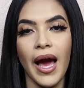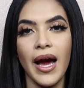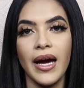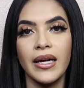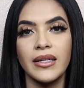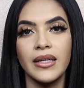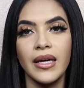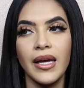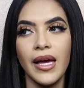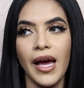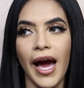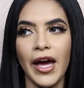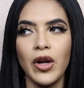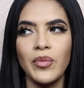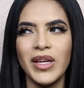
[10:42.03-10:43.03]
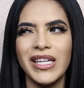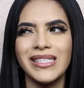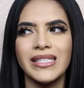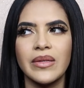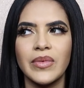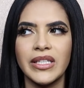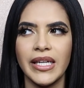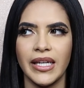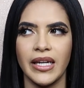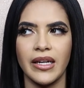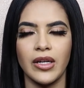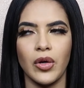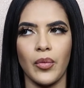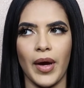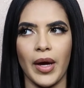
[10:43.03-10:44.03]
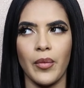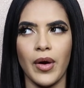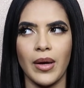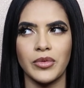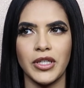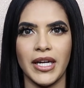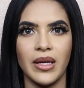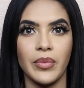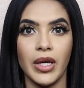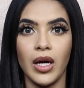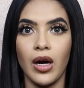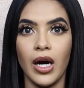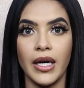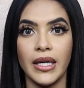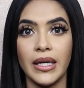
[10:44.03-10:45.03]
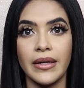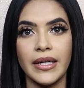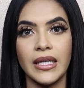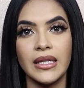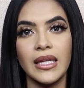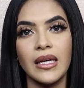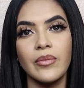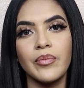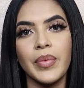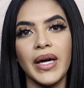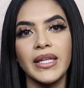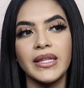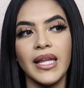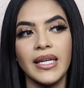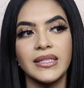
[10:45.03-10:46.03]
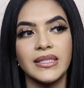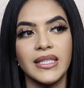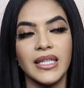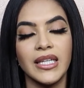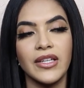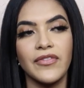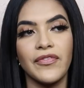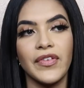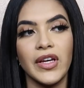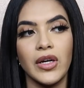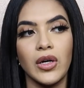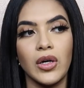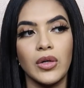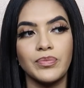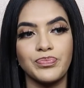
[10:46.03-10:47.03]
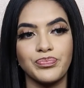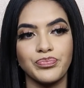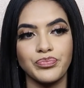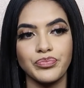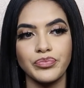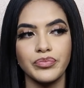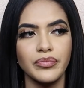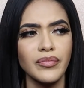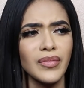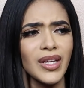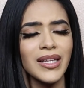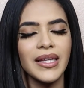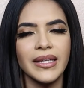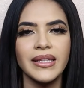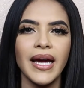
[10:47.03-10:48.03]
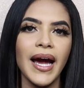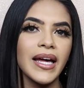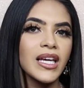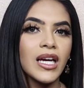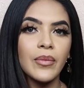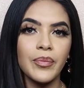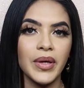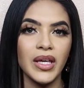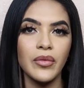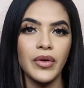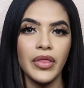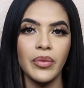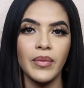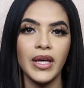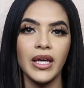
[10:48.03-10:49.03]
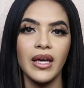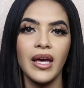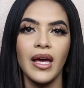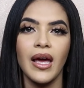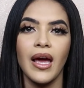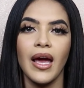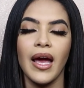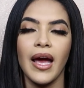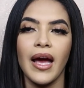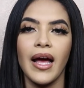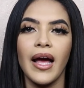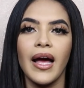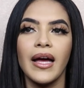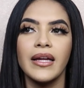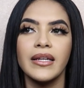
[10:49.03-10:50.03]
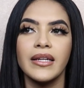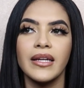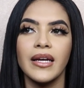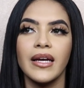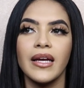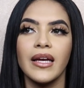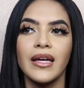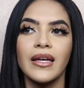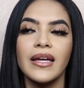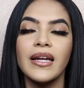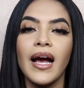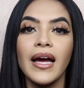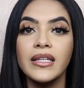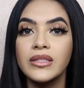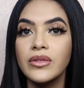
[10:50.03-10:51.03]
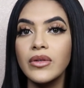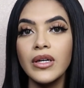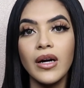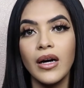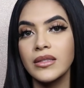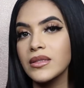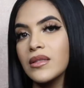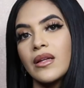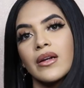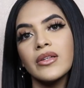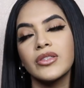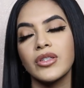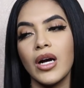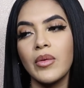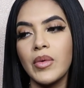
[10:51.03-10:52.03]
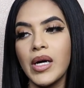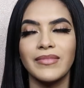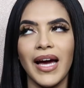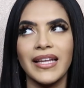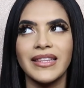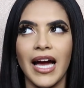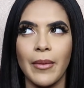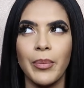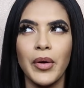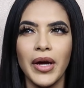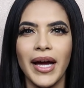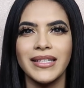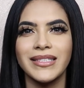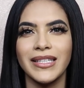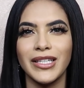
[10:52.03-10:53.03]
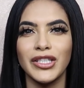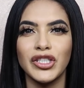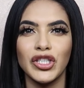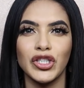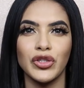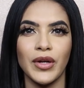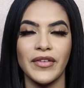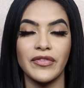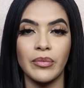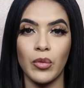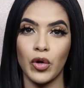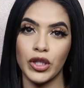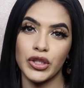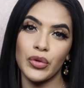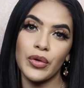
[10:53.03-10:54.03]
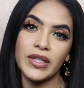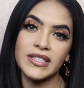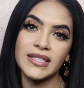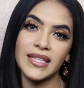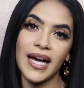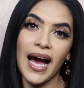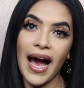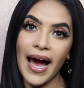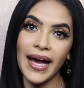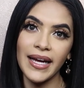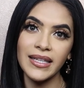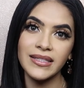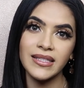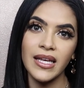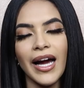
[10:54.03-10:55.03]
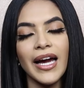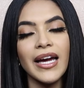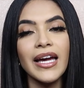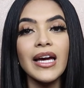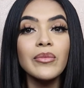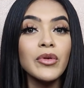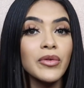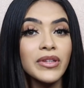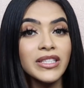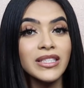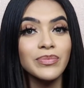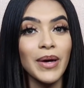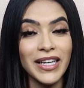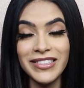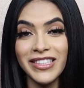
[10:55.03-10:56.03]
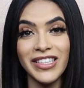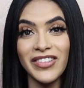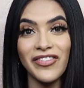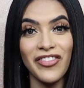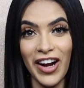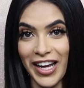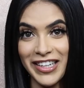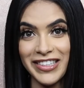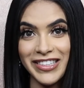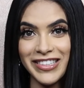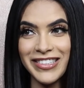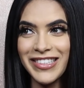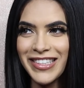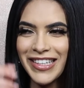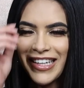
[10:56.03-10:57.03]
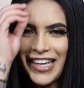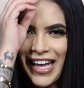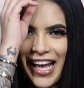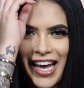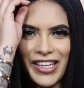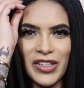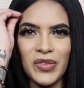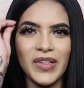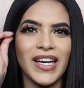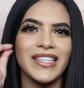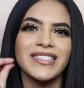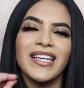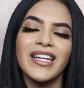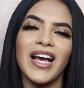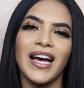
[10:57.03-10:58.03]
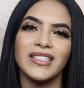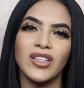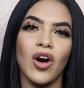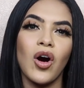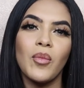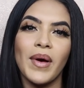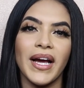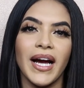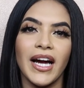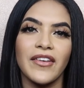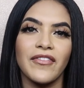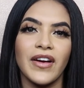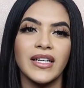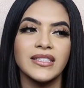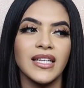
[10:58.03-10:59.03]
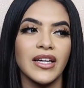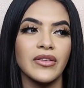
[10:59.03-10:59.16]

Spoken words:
And I don't mean intimidated in a way where I'm trying to be cocky or anything, but they did feel like they had to compete with me. And in high school it caused a lot of drama. At that point I tended to drift more towards guys. I am a respected friend, and you guys can ask all my guy friends.